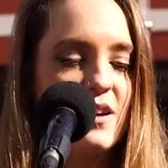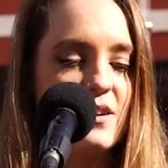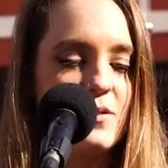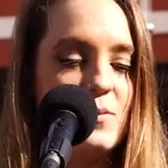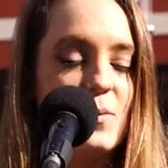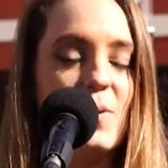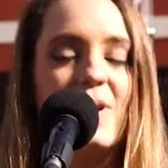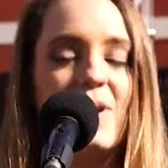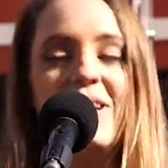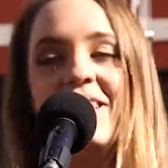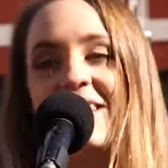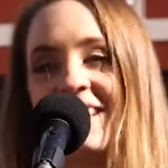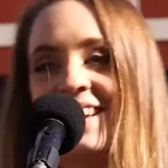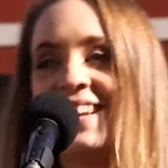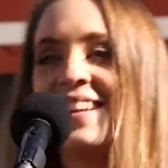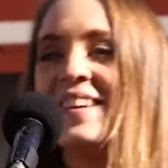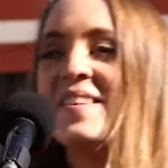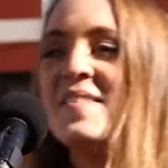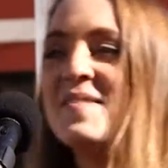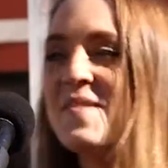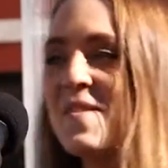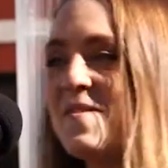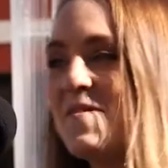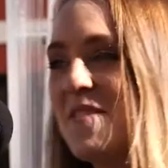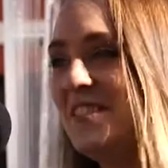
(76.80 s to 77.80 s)

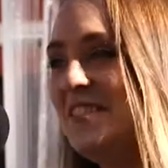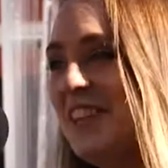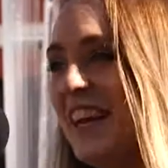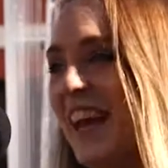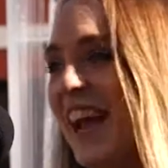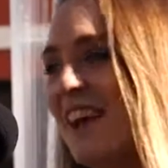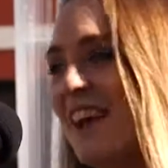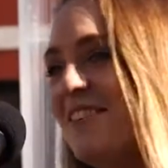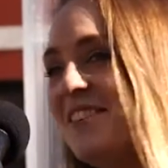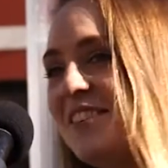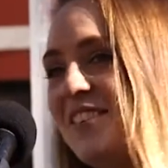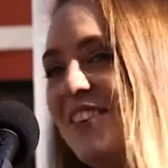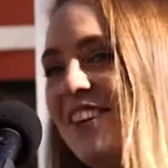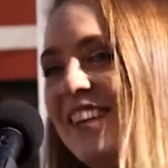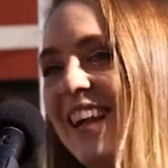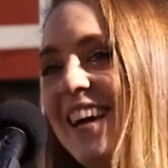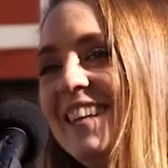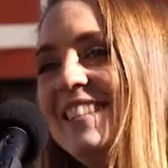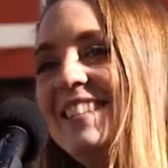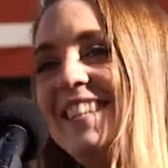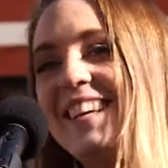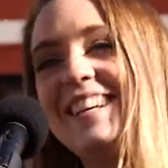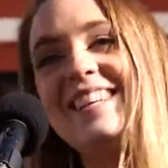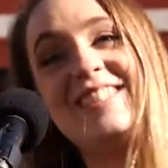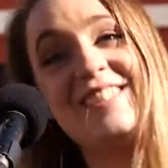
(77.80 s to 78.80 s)
well, first I came to realise
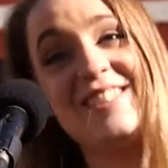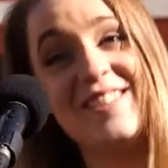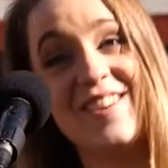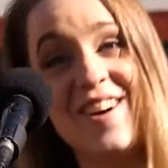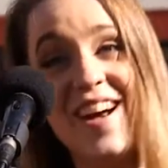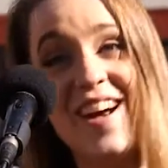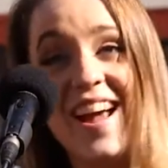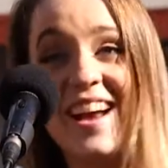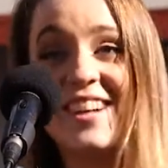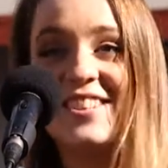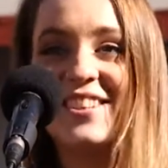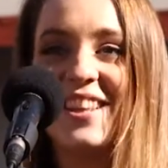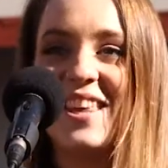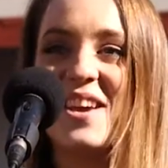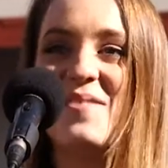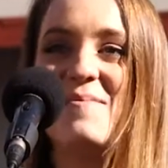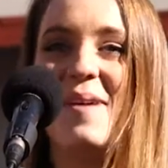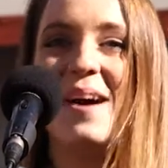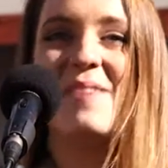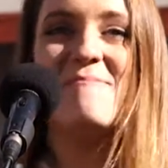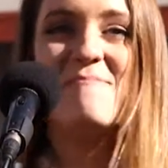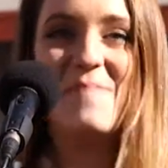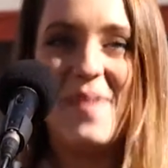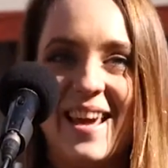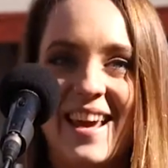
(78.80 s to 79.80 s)
that it's not actually
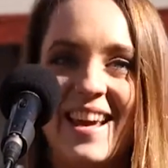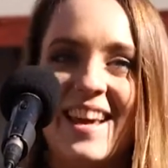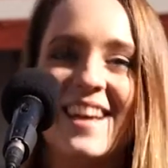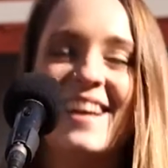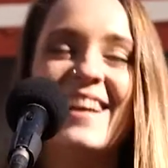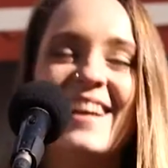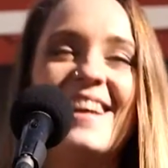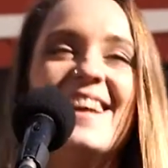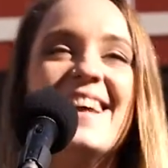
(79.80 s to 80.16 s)
about me,